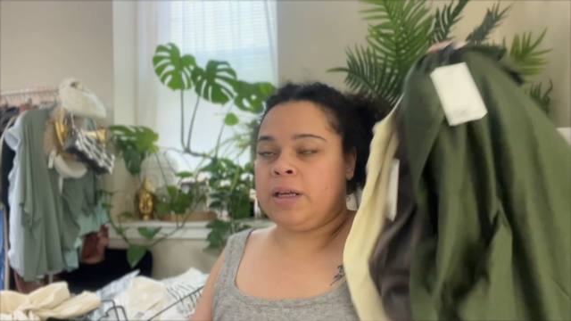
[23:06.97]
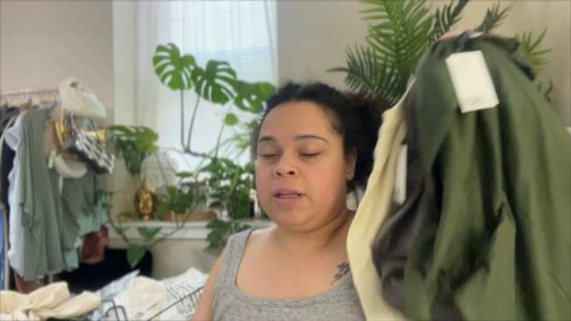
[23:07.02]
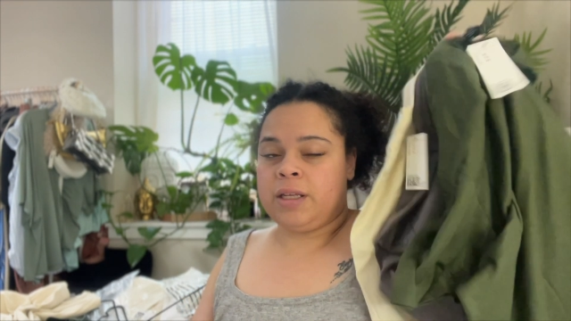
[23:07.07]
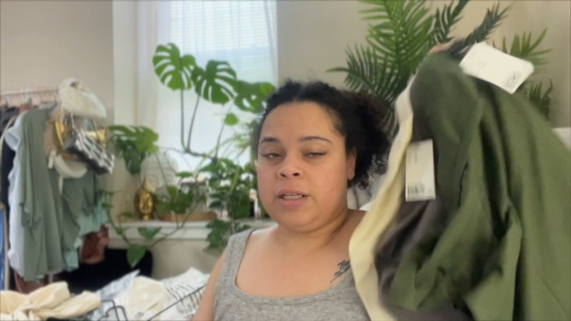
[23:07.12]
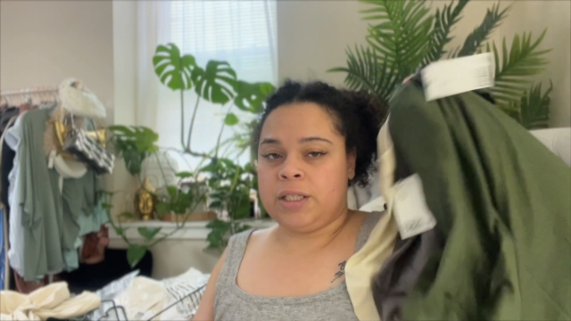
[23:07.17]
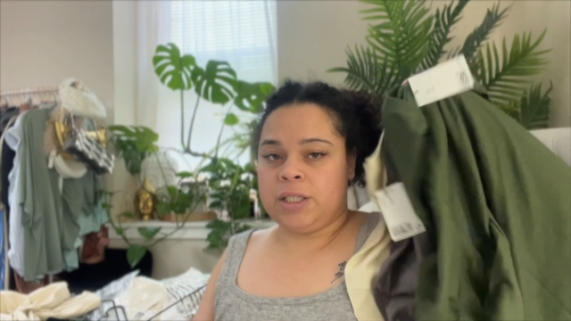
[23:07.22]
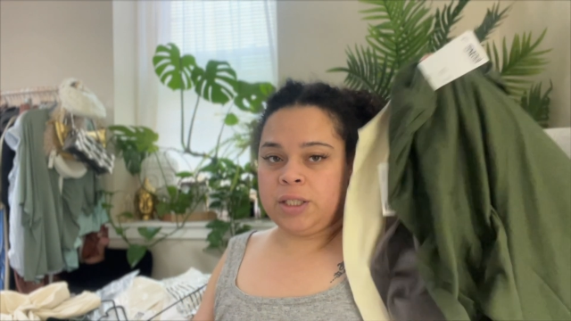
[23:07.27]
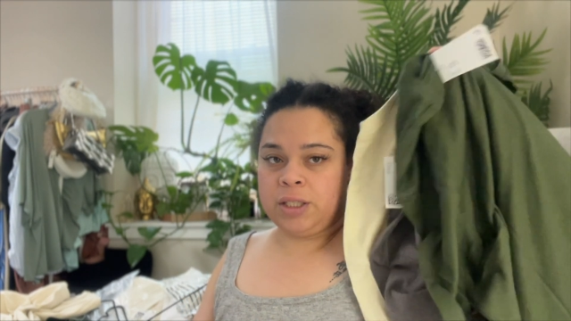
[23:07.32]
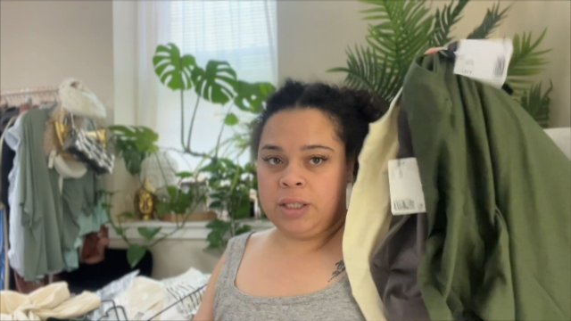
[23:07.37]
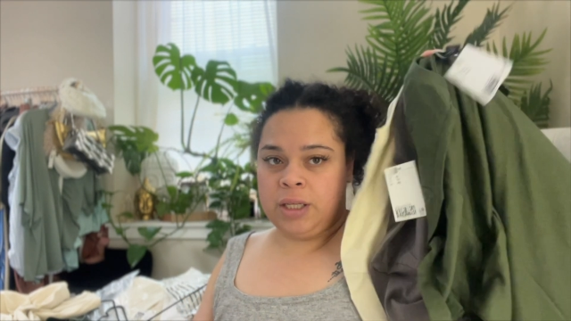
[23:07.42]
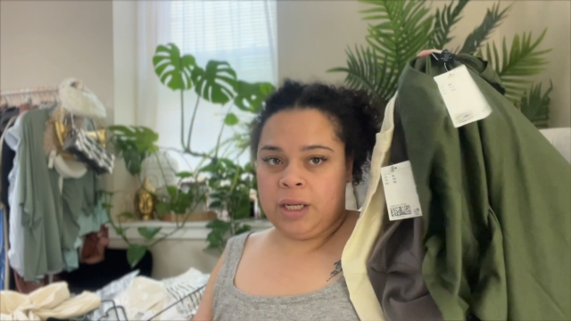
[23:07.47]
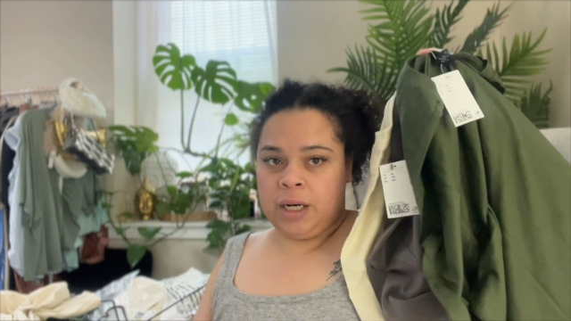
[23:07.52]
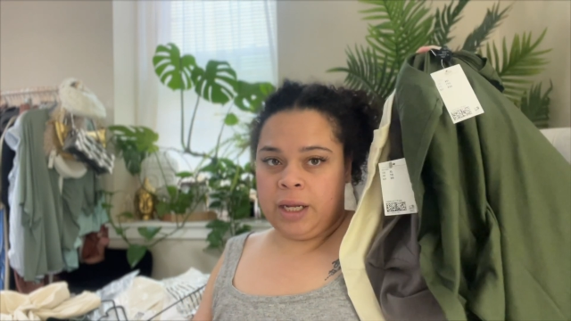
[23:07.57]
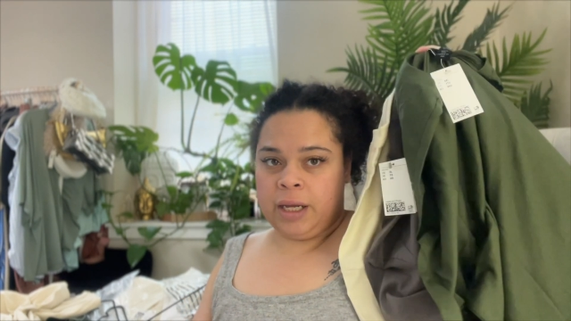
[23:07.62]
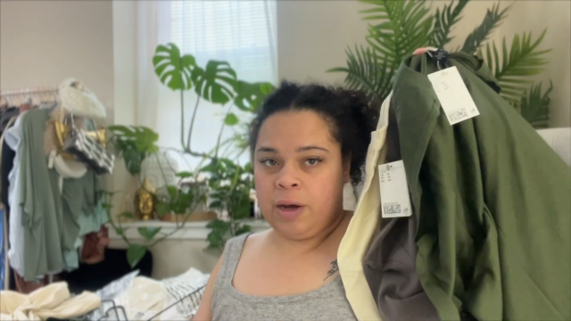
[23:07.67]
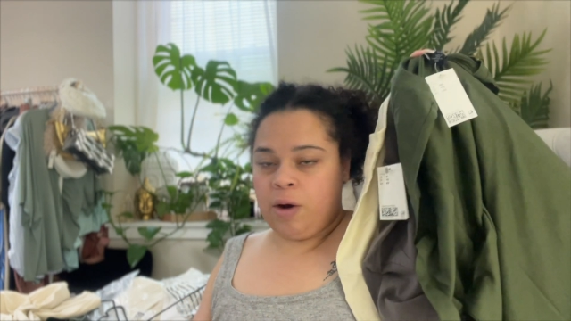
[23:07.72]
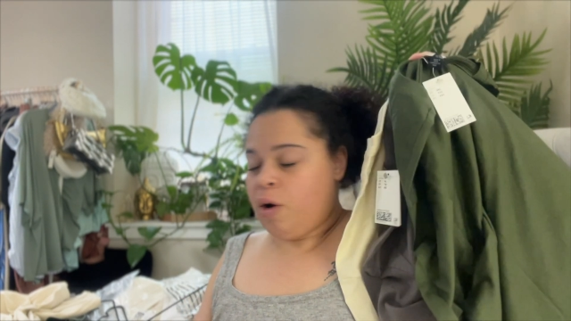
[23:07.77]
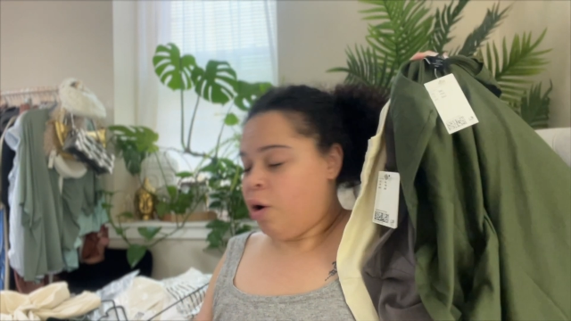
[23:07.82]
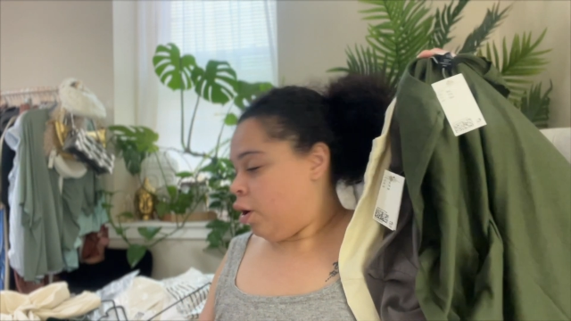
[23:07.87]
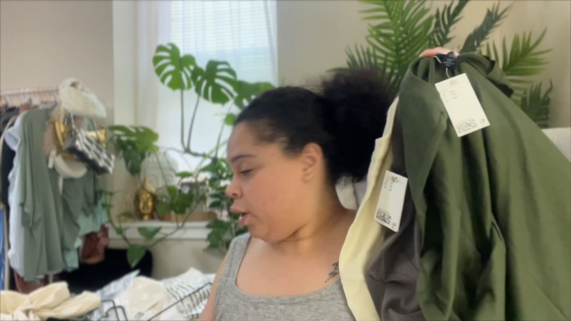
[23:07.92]
this is the
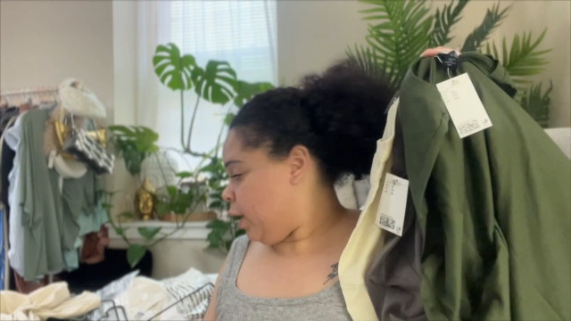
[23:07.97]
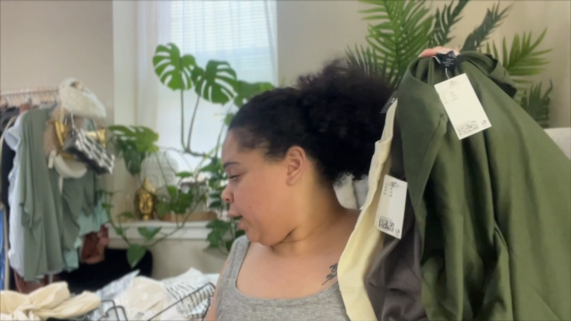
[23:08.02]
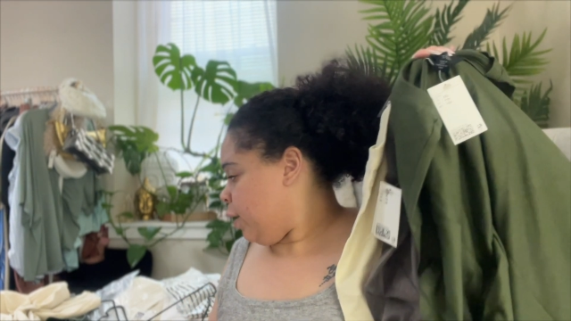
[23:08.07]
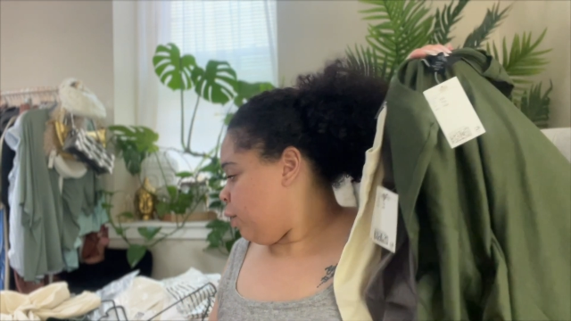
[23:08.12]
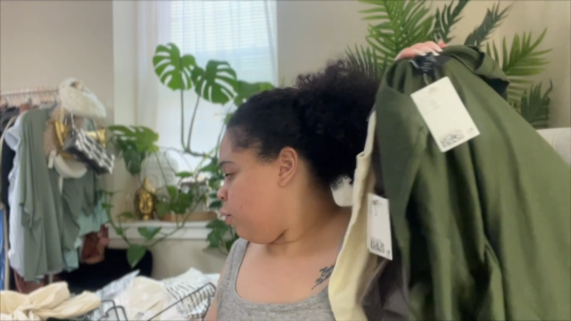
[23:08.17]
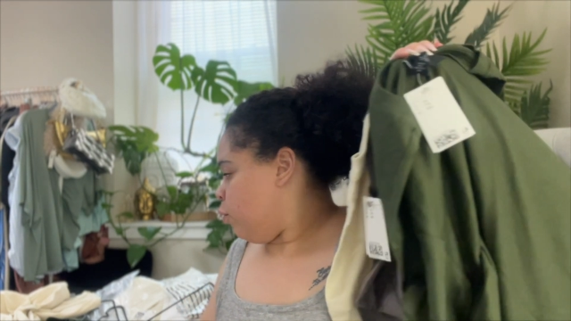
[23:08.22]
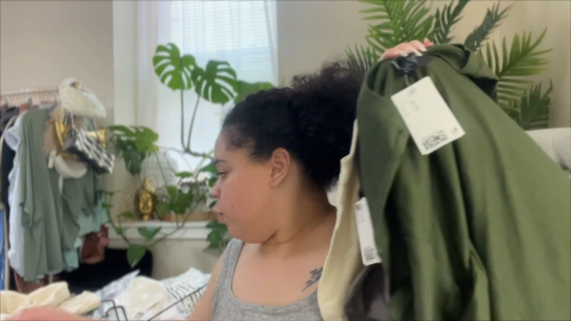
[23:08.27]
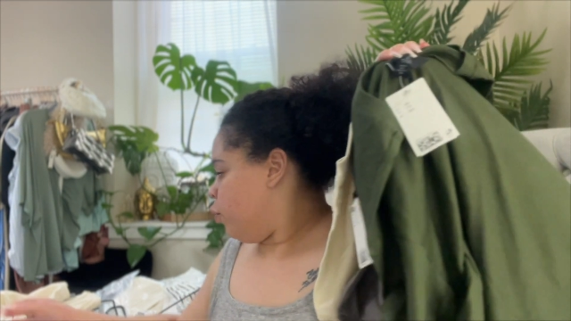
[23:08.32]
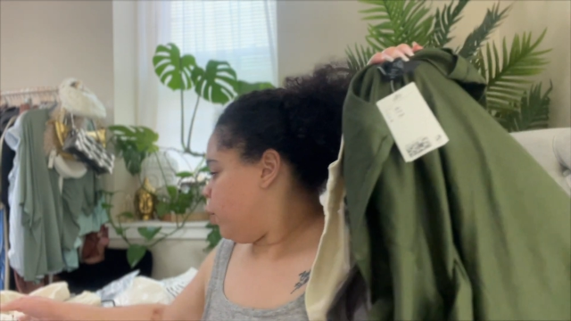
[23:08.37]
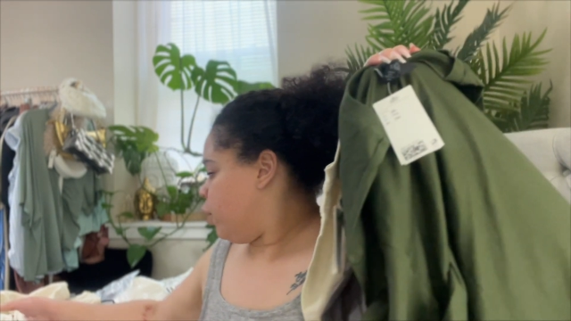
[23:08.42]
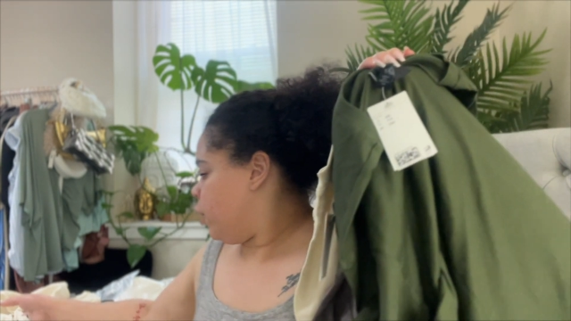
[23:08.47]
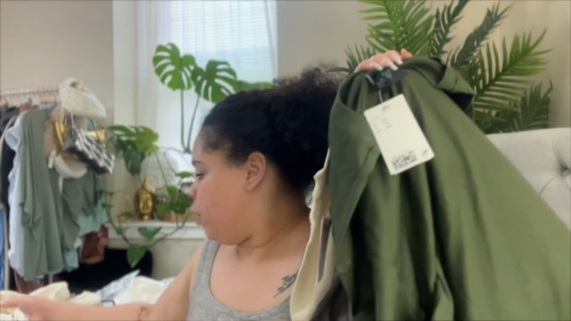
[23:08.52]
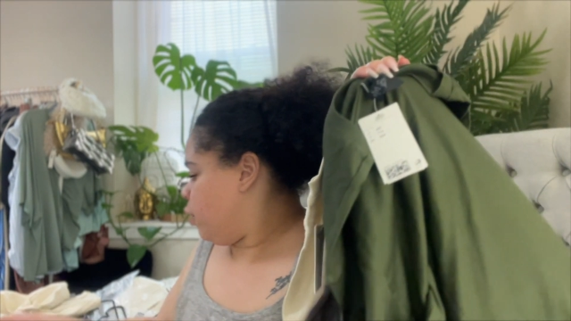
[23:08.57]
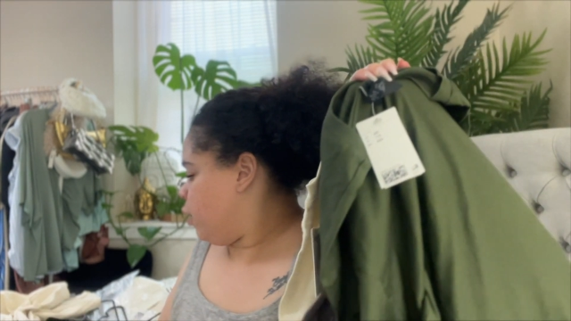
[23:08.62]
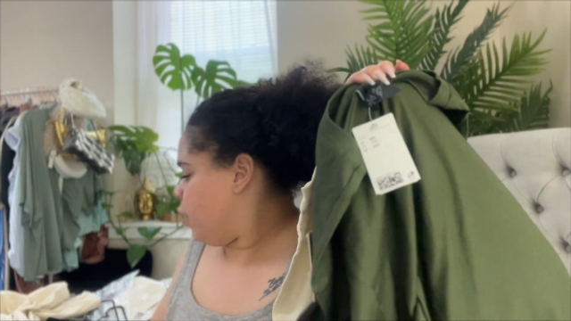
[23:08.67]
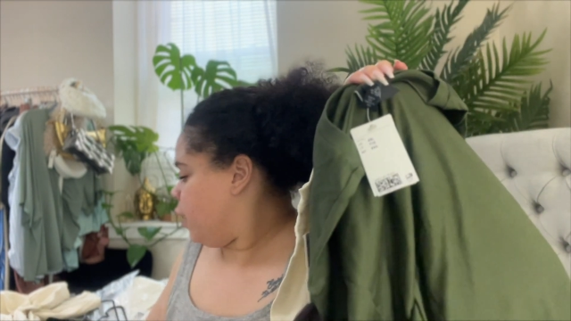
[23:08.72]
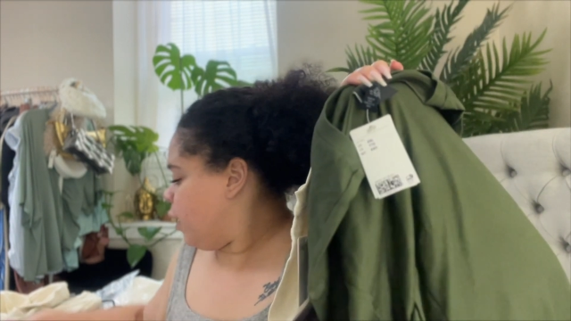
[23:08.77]
like online order